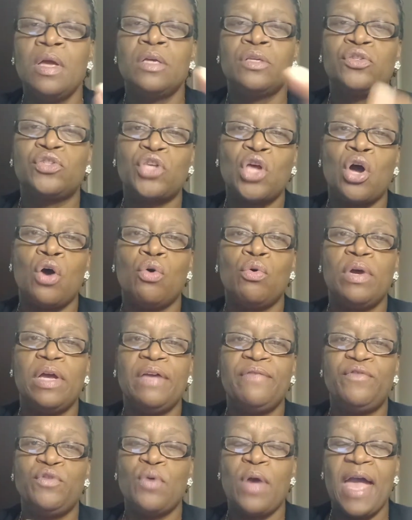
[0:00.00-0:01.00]
So
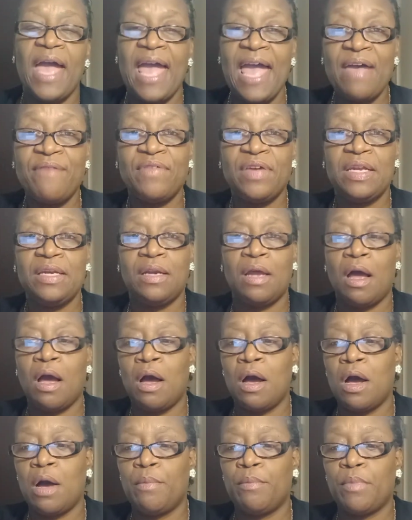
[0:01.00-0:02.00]
if you haven't
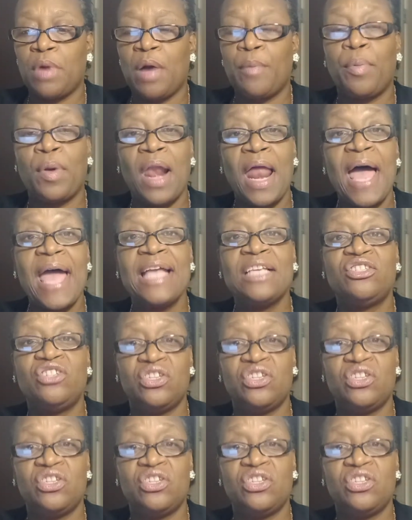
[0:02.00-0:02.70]
applied